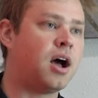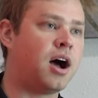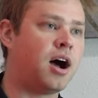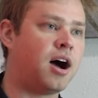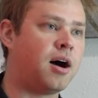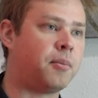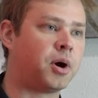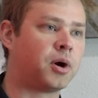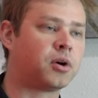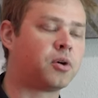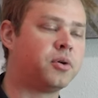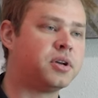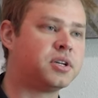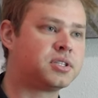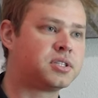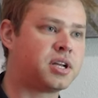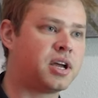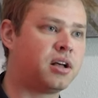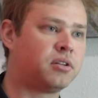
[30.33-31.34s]
are going to
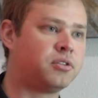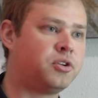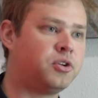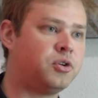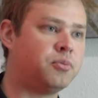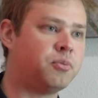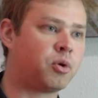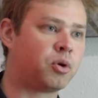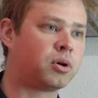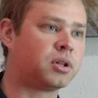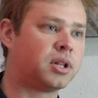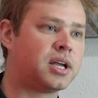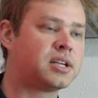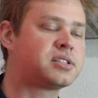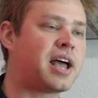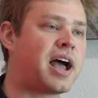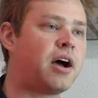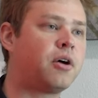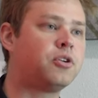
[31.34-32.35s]
tell you more or less
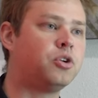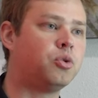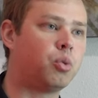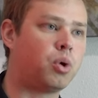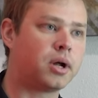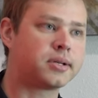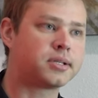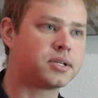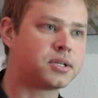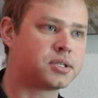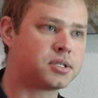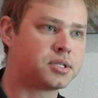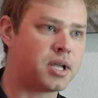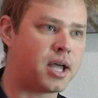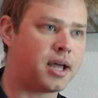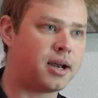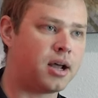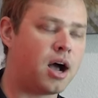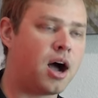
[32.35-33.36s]
how you want to
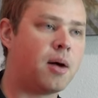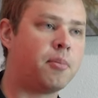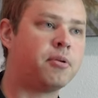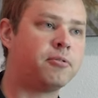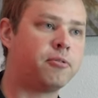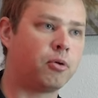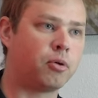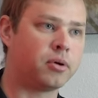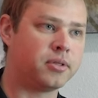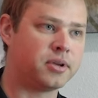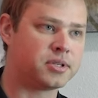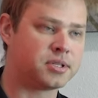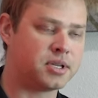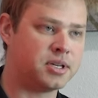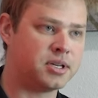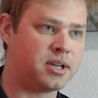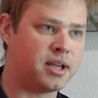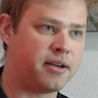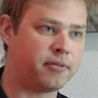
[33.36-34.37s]
set up for this
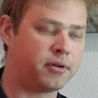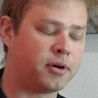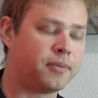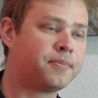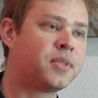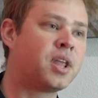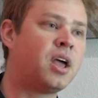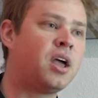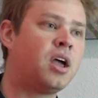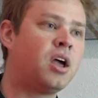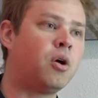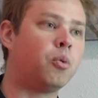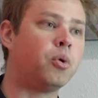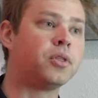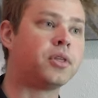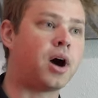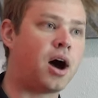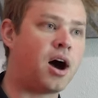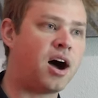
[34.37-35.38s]
endeavor.
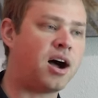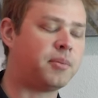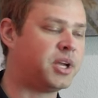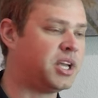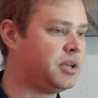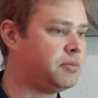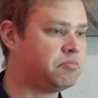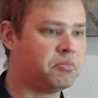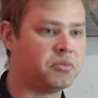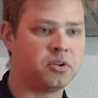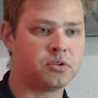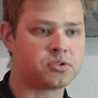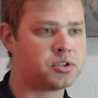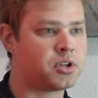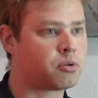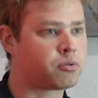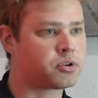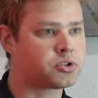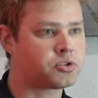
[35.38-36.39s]
With a hobby, there's
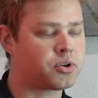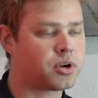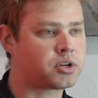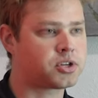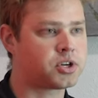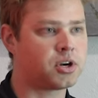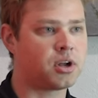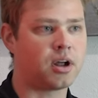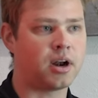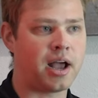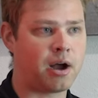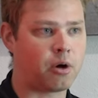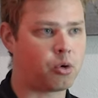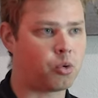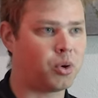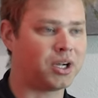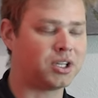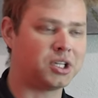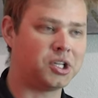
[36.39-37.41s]
no restriction on how
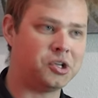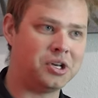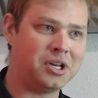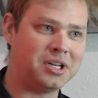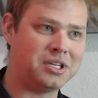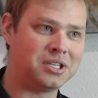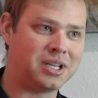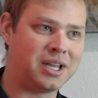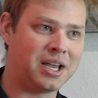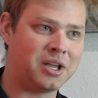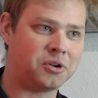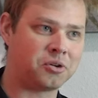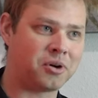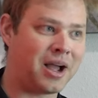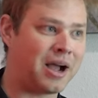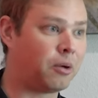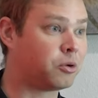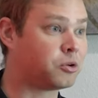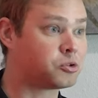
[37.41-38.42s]
quickly you need to get your
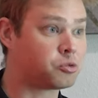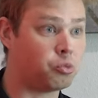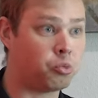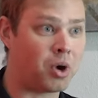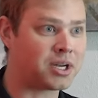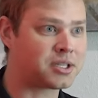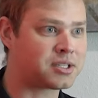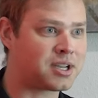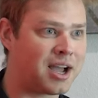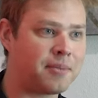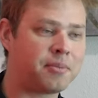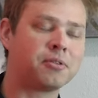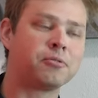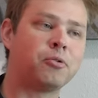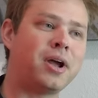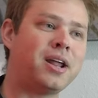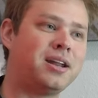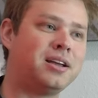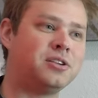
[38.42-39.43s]
hours, what type of
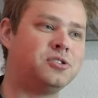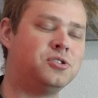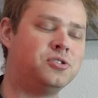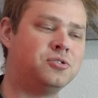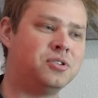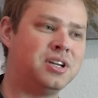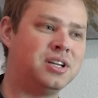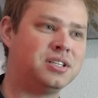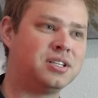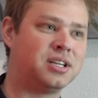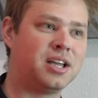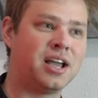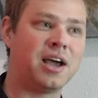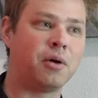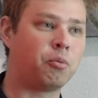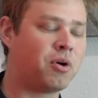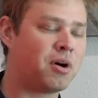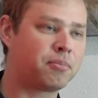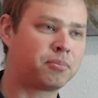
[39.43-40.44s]
ratings you need to
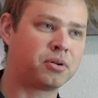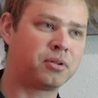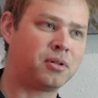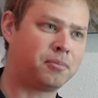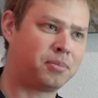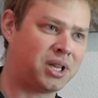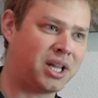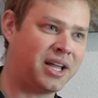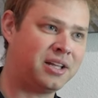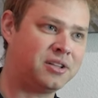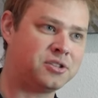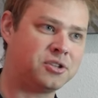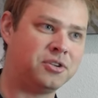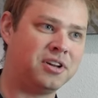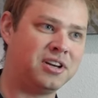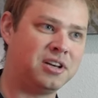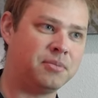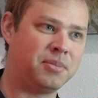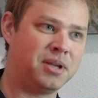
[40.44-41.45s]
get, what planes you
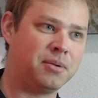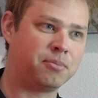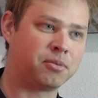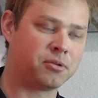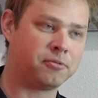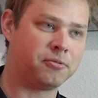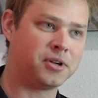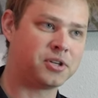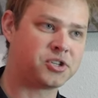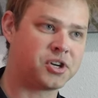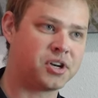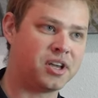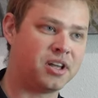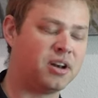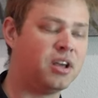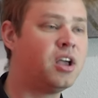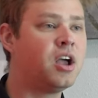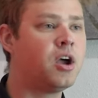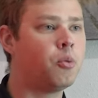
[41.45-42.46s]
need to be proficient in.
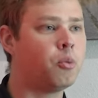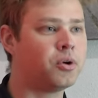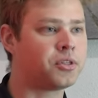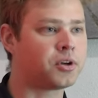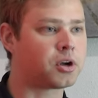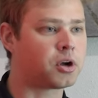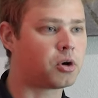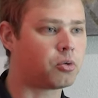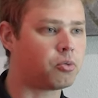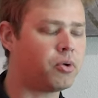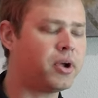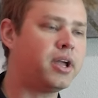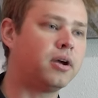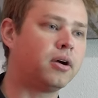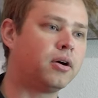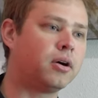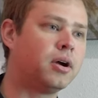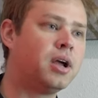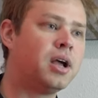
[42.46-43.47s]
With a
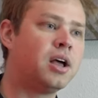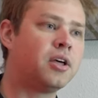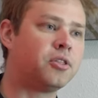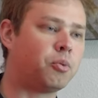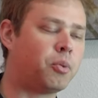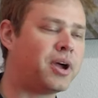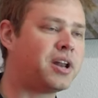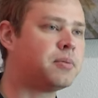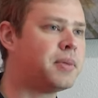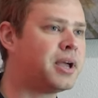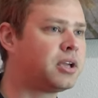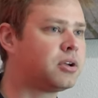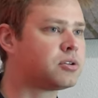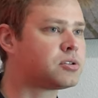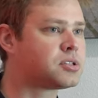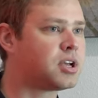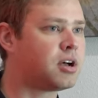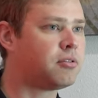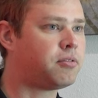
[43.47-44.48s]
career, the way to make
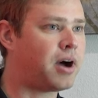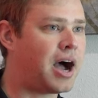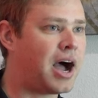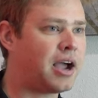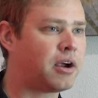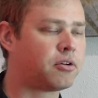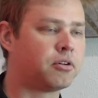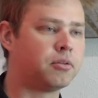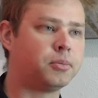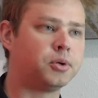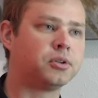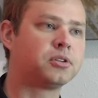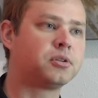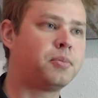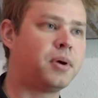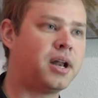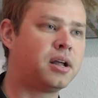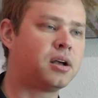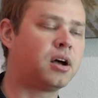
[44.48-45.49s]
yourself hireable,
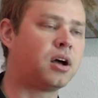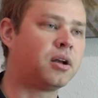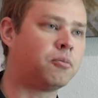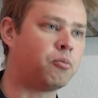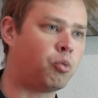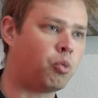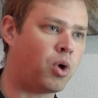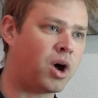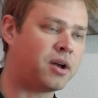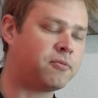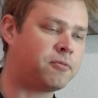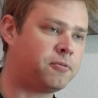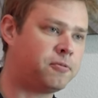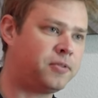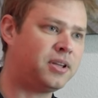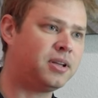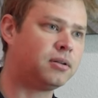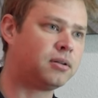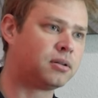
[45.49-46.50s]
depending on what
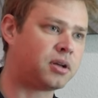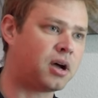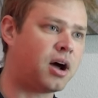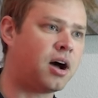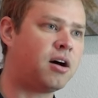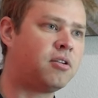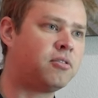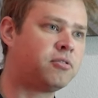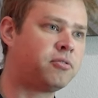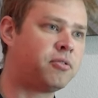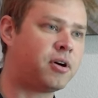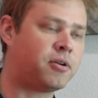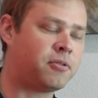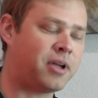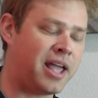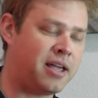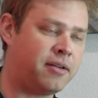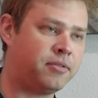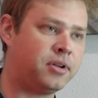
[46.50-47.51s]
field of
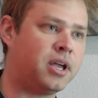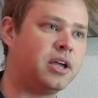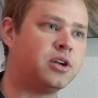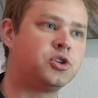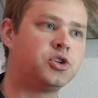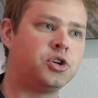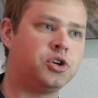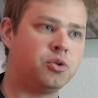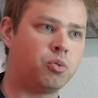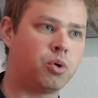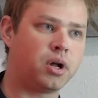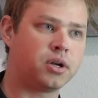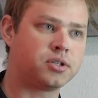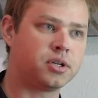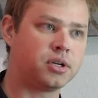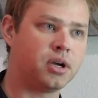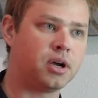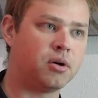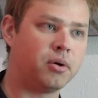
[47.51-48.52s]
aviation you want
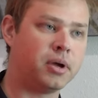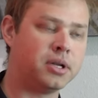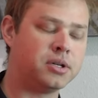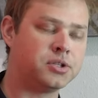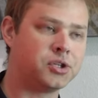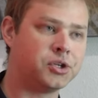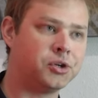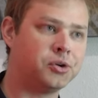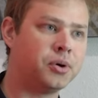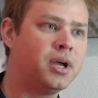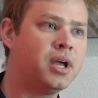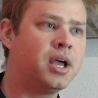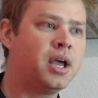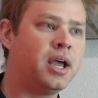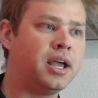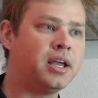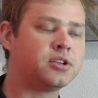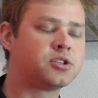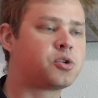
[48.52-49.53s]
to go into,
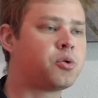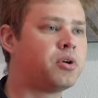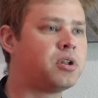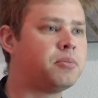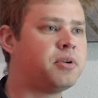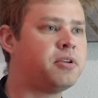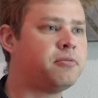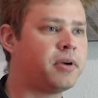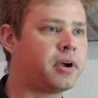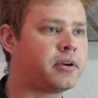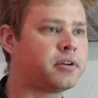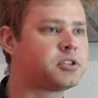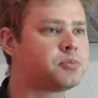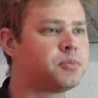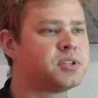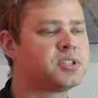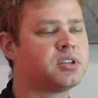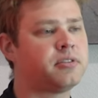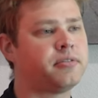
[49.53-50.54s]
is going to be very
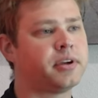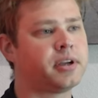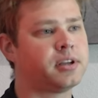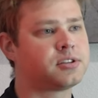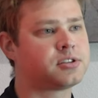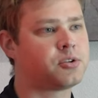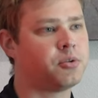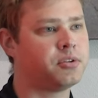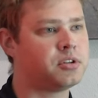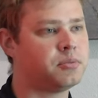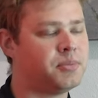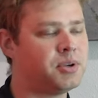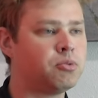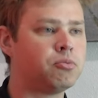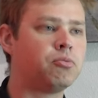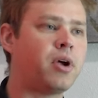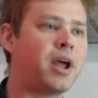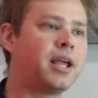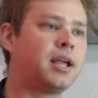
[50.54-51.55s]
specific. It's going to be
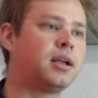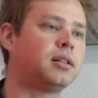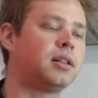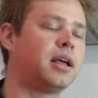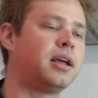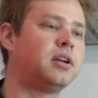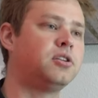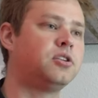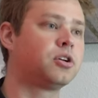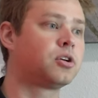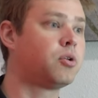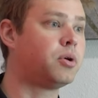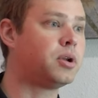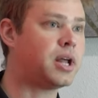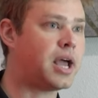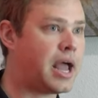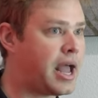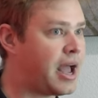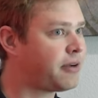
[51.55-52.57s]
regulated. You're going
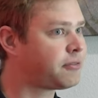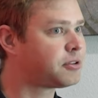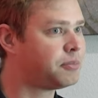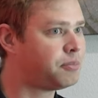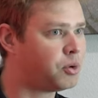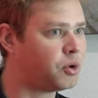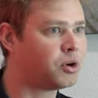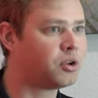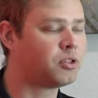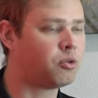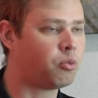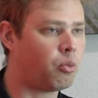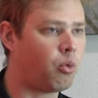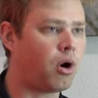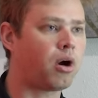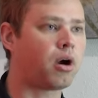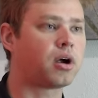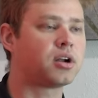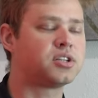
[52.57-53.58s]
to have to put in the
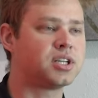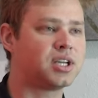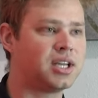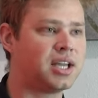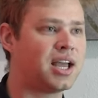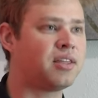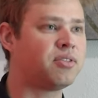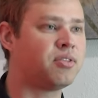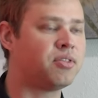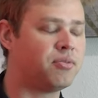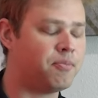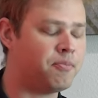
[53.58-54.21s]
work to get